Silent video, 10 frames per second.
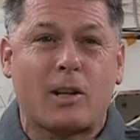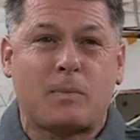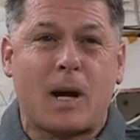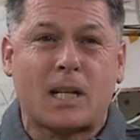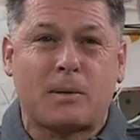how
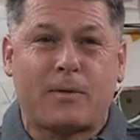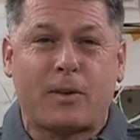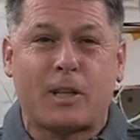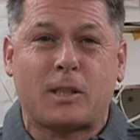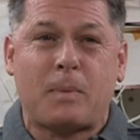it's possible
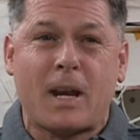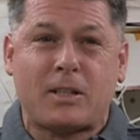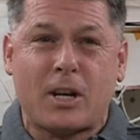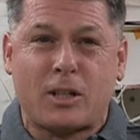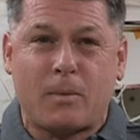for the
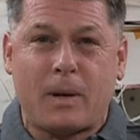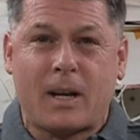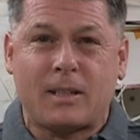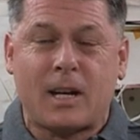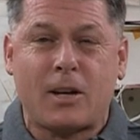space station to be
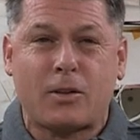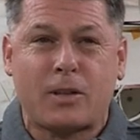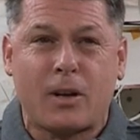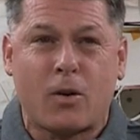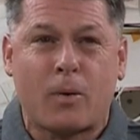
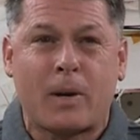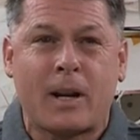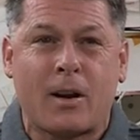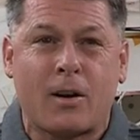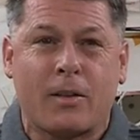continuously
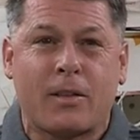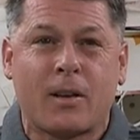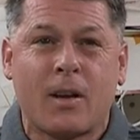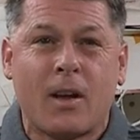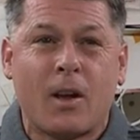orbiting
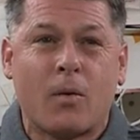Earth.